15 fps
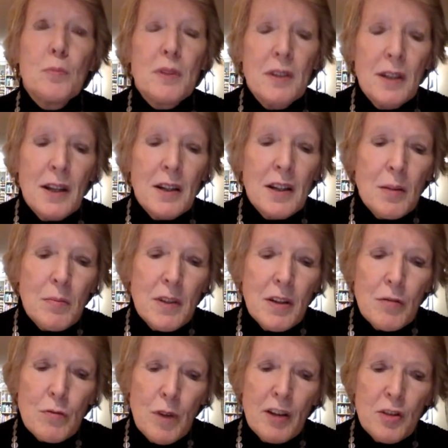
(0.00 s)
but let, let
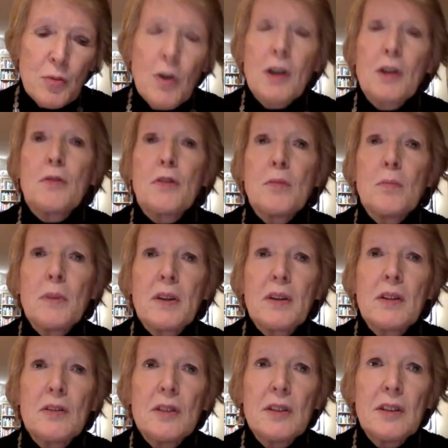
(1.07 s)
me raise one of them
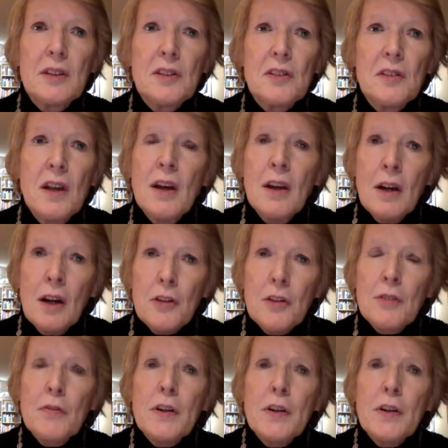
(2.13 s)
because it is, I think,